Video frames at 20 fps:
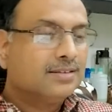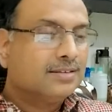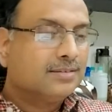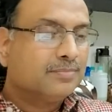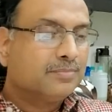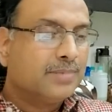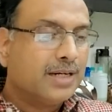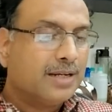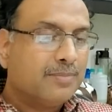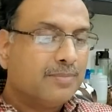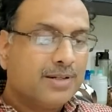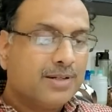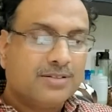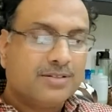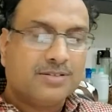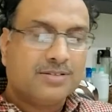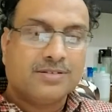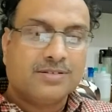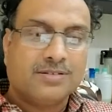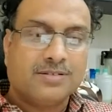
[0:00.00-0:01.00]
pretty
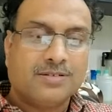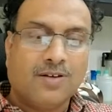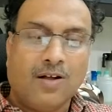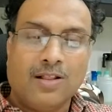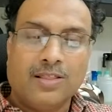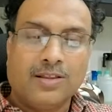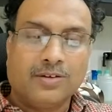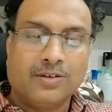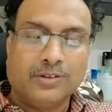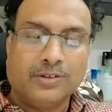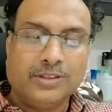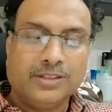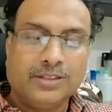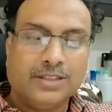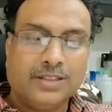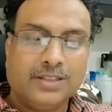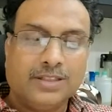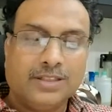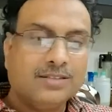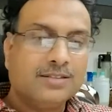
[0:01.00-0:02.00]
much all the
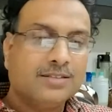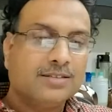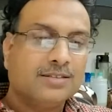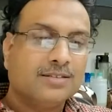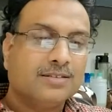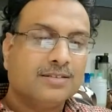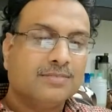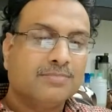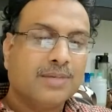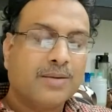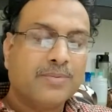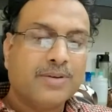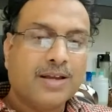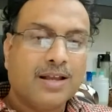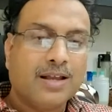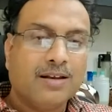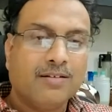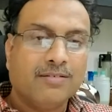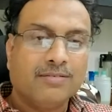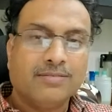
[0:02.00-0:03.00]
questions. Maybe
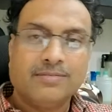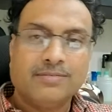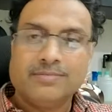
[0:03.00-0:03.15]
I'll